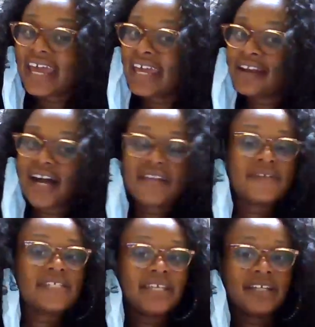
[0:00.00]
And all
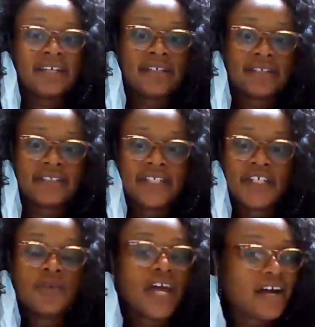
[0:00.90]
of a sudden,
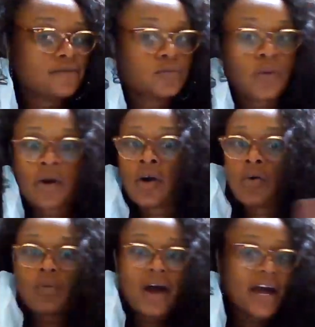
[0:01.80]
you have
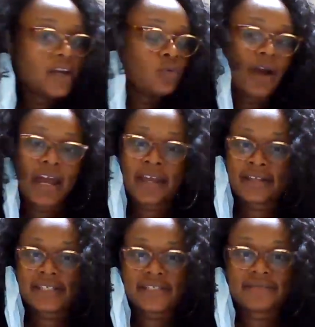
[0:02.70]
worldwide
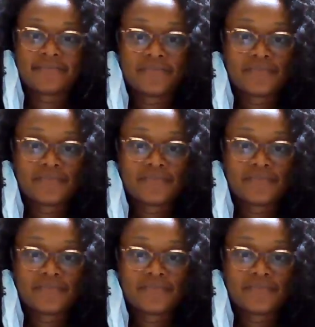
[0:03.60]
riots